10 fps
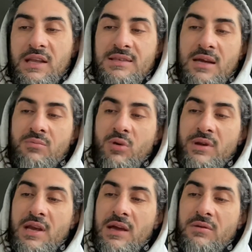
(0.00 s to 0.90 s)

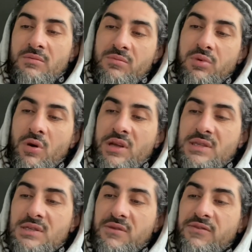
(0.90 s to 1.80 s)
10.9 points
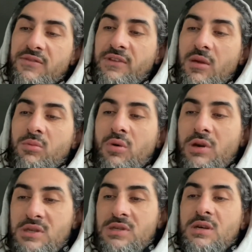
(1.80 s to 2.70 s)
to 15
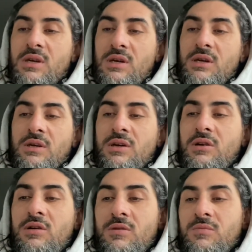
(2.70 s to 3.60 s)
points.
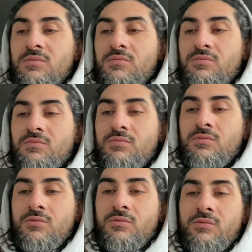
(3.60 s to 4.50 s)
Um,
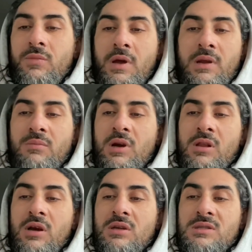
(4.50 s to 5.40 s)
and
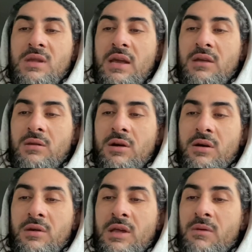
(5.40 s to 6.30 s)
McClung is like uh,
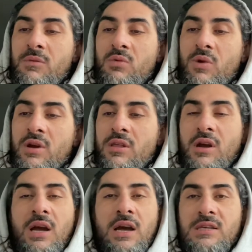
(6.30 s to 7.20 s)
him and one other
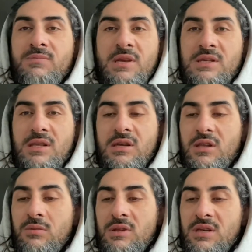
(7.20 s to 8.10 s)
guy is basically in
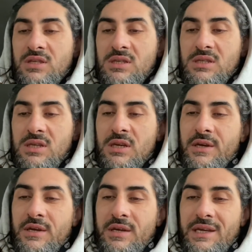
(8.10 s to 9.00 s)
double digits.
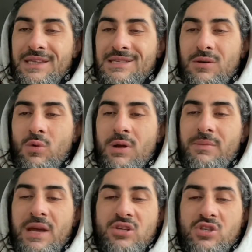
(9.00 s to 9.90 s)
It's a
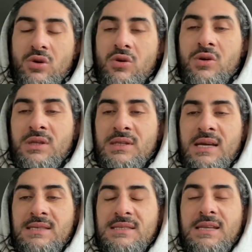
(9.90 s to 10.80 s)
one-man show in
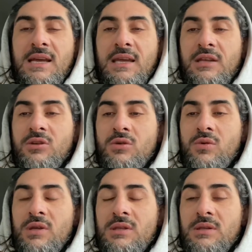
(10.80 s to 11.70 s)
Texas Tech, and you know
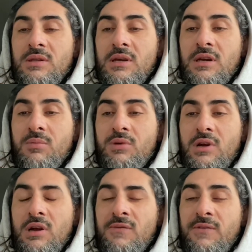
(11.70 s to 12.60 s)
what? They're gonna put
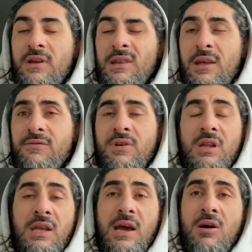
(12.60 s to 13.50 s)
out a fight
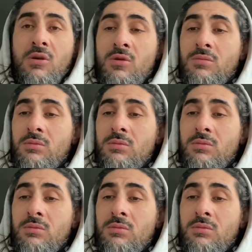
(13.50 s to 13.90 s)
definitely at home.